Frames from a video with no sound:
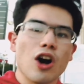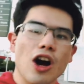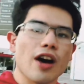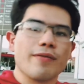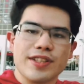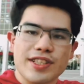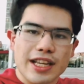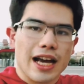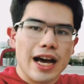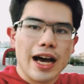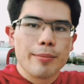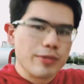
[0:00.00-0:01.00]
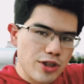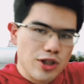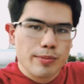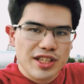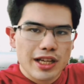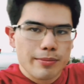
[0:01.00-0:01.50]
Obviously, I'm
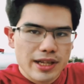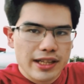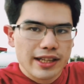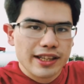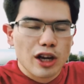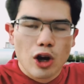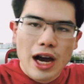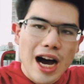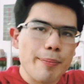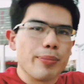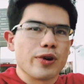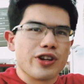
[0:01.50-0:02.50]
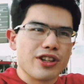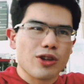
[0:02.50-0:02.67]
assuming it's going to be in the upper